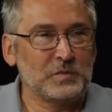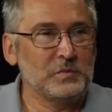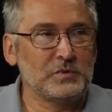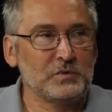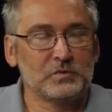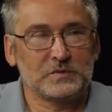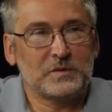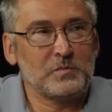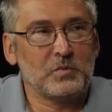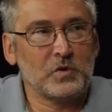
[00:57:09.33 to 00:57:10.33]
people do,
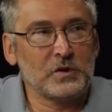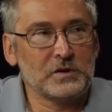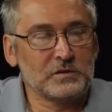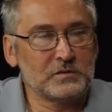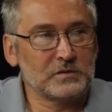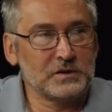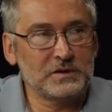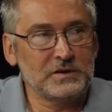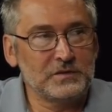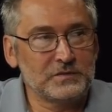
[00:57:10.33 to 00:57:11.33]
they boil
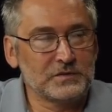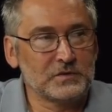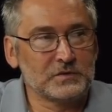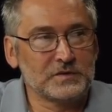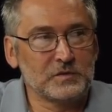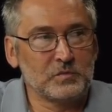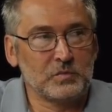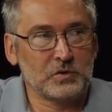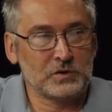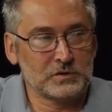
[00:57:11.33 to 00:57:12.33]
leaves or they
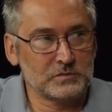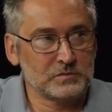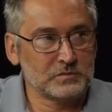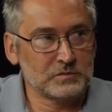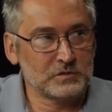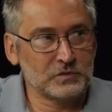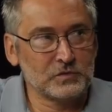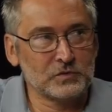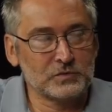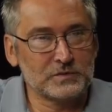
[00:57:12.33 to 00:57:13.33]
boil the
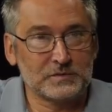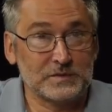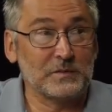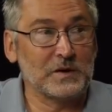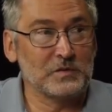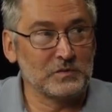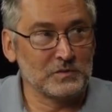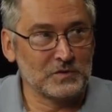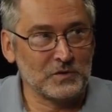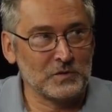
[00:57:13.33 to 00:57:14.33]
roof, sometimes
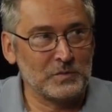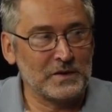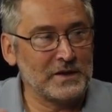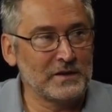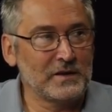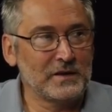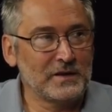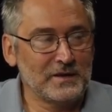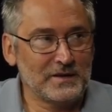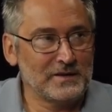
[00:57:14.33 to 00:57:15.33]
the whole plant.
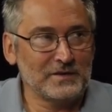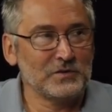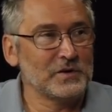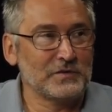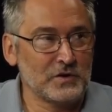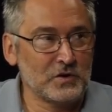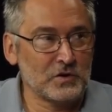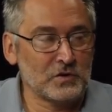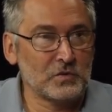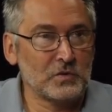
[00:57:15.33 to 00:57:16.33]
You never
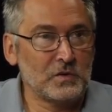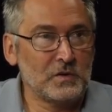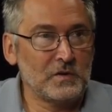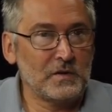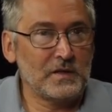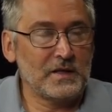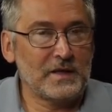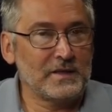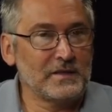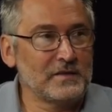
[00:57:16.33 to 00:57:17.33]
know.
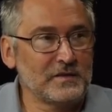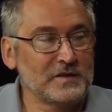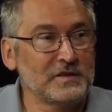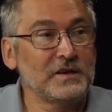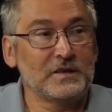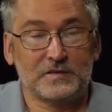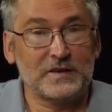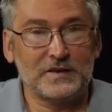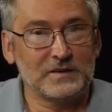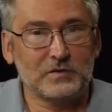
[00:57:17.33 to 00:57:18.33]
And that's it.
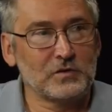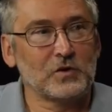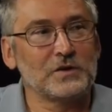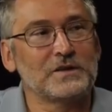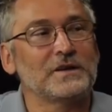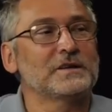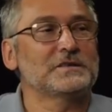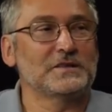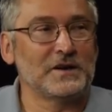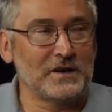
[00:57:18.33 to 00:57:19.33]
They call it
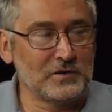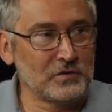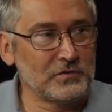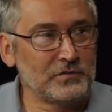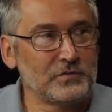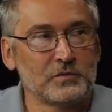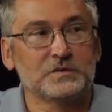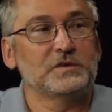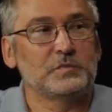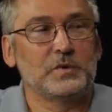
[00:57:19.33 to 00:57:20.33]
extract of
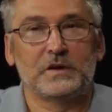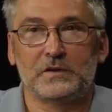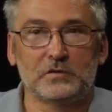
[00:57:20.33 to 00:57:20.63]
this plant